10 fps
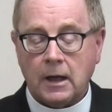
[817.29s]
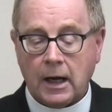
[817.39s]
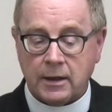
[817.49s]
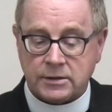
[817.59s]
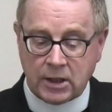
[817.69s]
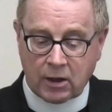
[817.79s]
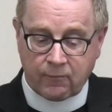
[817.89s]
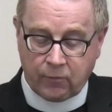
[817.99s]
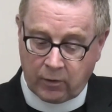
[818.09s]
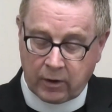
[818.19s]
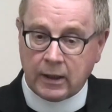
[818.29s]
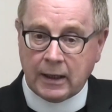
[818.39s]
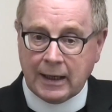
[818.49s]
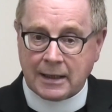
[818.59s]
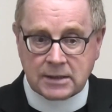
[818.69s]
and it's therefore
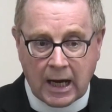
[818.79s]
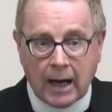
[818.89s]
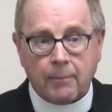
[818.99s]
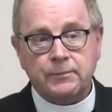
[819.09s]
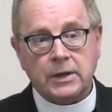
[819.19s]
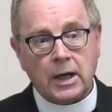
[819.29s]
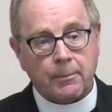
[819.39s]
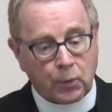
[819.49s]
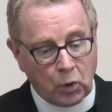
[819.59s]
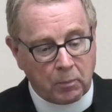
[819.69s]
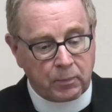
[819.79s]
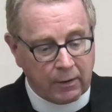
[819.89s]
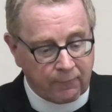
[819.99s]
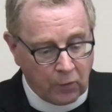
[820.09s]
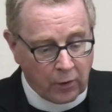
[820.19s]
it's apt and
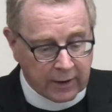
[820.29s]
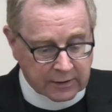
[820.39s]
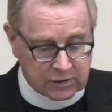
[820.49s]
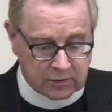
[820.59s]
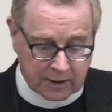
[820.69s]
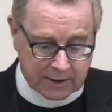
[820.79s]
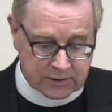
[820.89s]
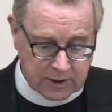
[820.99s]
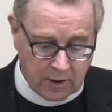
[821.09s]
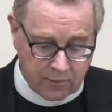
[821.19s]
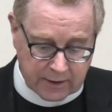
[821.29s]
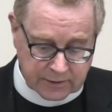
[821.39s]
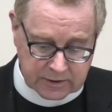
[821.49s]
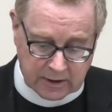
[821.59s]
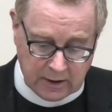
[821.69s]
appropriate for us to consider
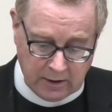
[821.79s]
this.